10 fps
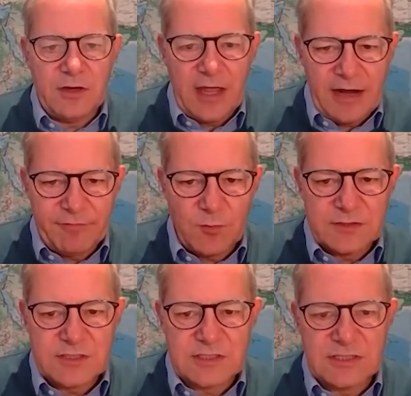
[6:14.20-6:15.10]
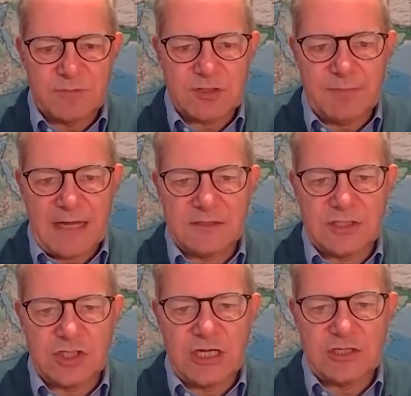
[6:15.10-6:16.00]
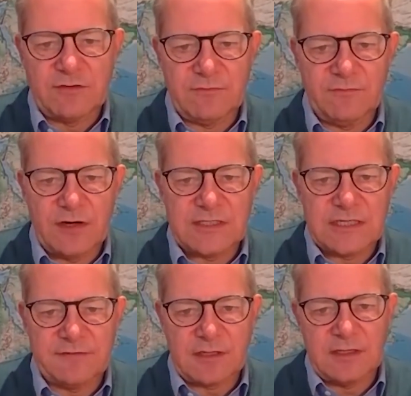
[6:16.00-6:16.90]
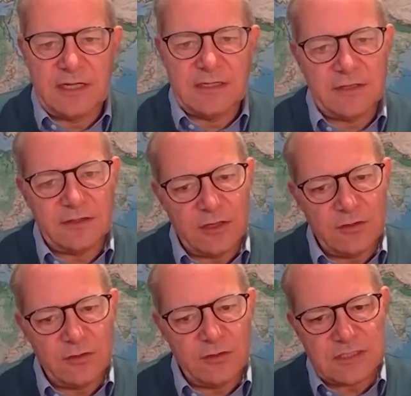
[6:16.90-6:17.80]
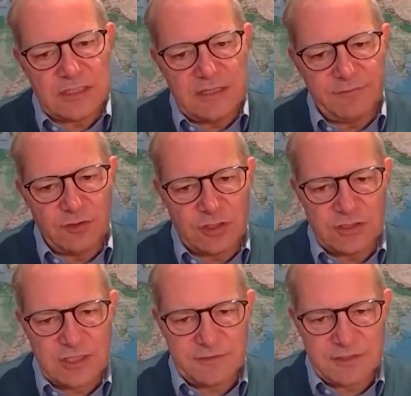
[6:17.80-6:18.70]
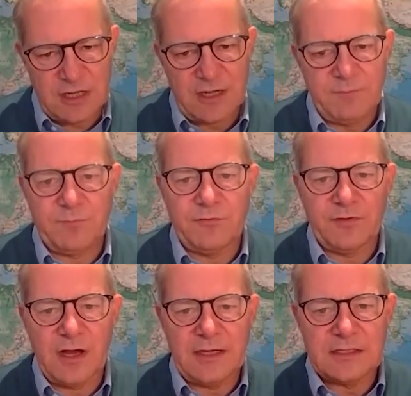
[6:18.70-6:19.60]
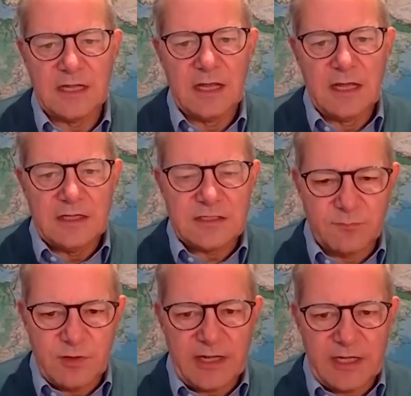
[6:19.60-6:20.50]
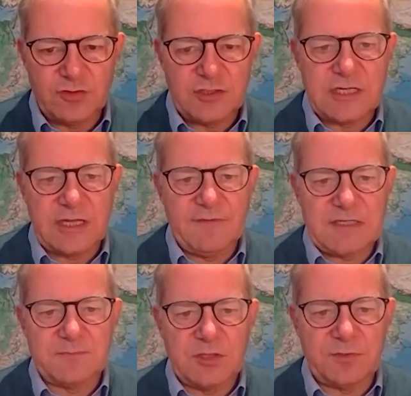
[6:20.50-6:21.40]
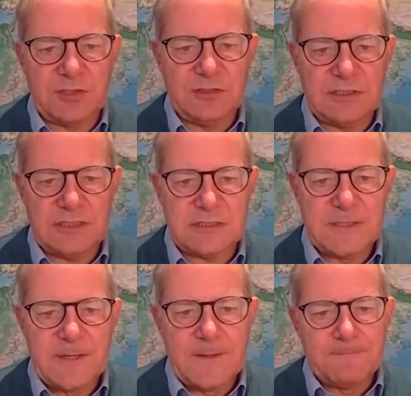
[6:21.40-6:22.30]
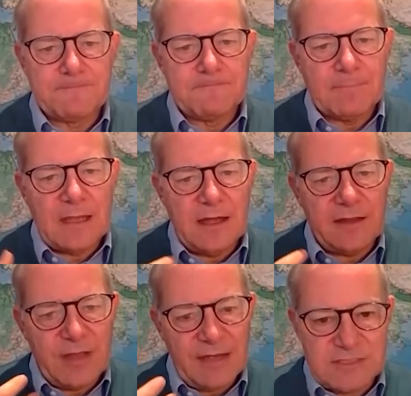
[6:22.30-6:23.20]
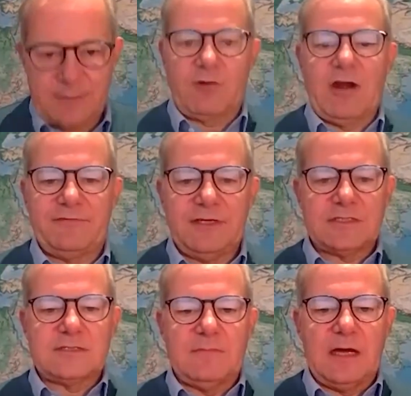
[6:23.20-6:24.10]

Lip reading: everyone's consumption patterns are changing very significantly. And those evolutions over time provide some really interesting investment opportunities. And then we have demographics.